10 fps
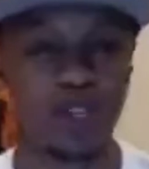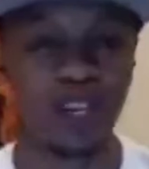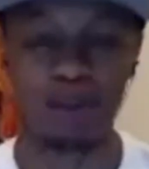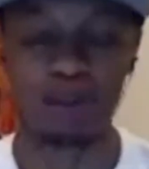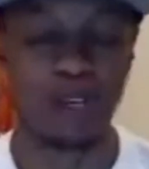
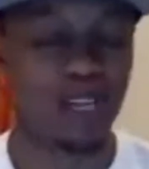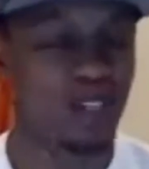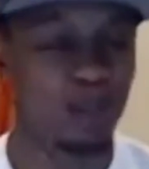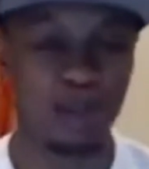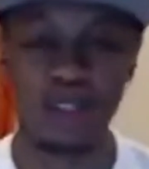Cup, man.
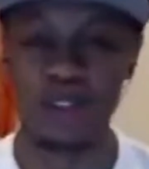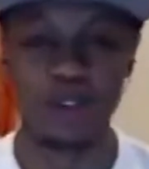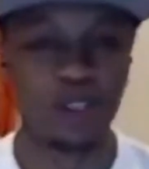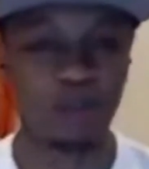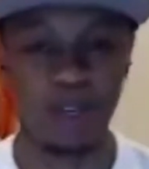
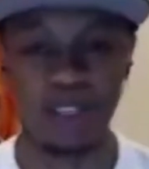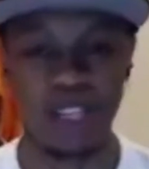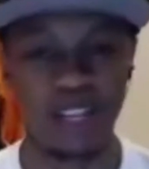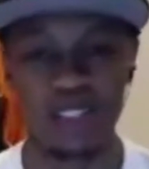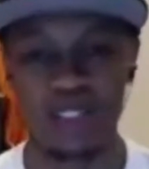U.S. men's
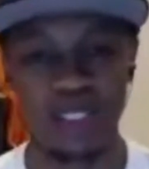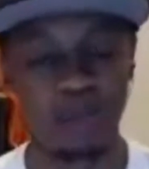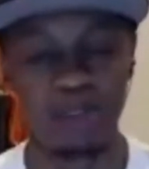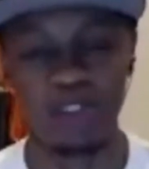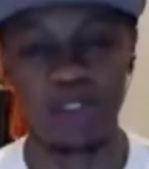national team.
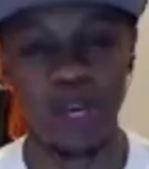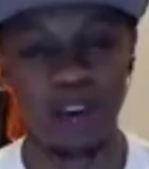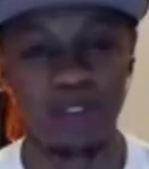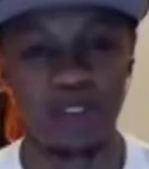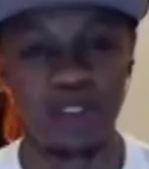If you
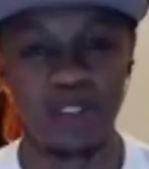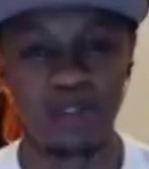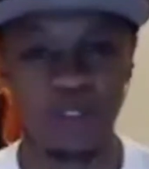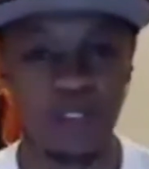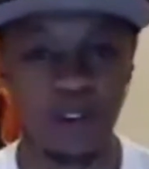haven't seen the
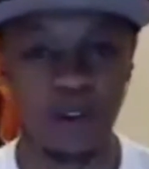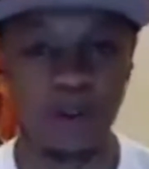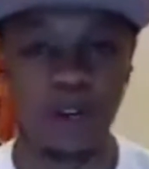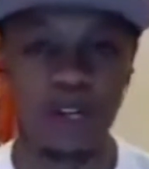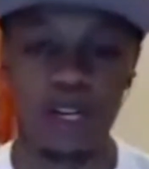video,
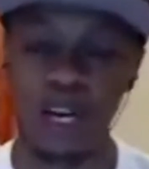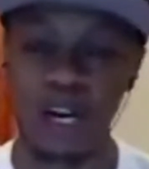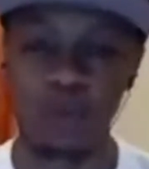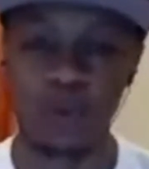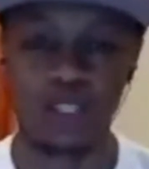
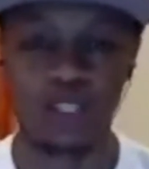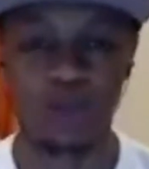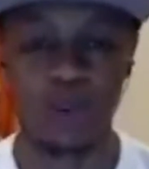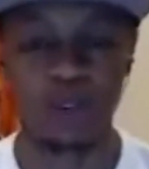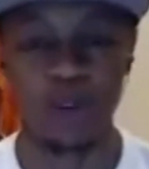we did a
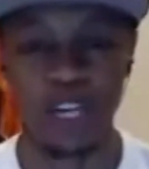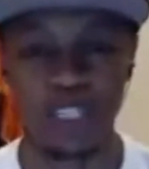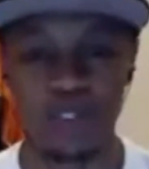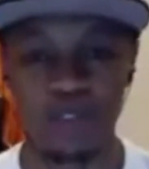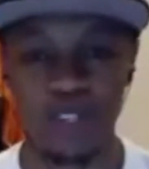quick
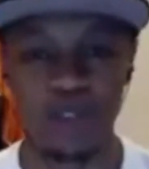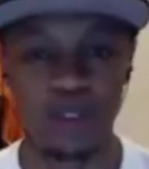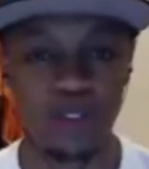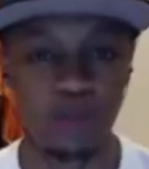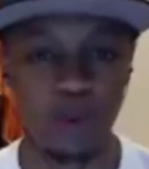reaction video
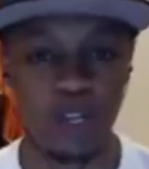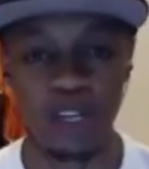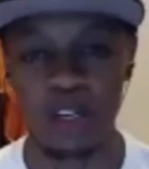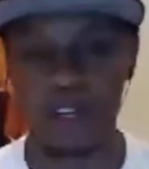this morning